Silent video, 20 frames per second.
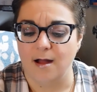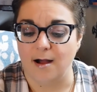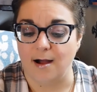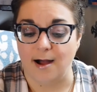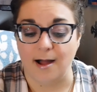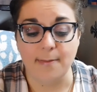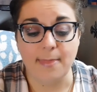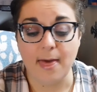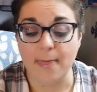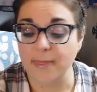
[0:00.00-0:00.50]

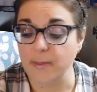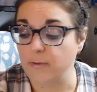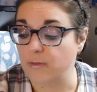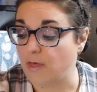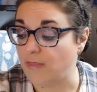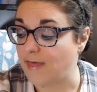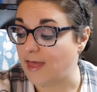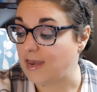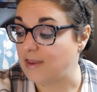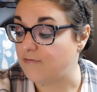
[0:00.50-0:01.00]
I'm happy with all
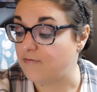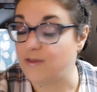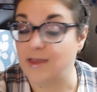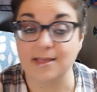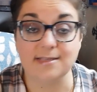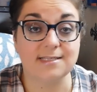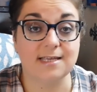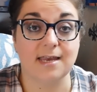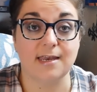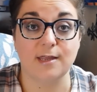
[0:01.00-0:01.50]
that. If you
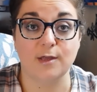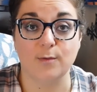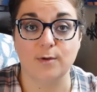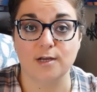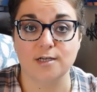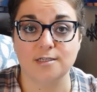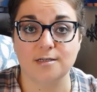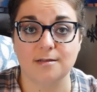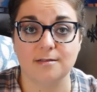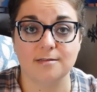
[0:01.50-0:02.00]
guys got any
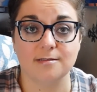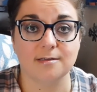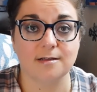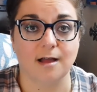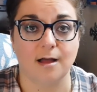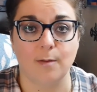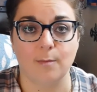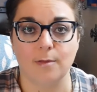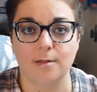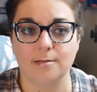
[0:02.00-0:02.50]
questions,
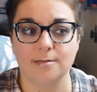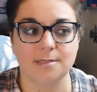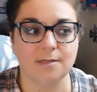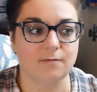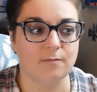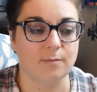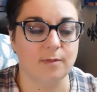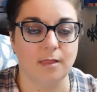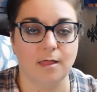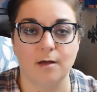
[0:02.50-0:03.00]
comments, leave
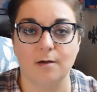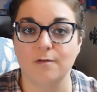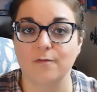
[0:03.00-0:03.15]
them below.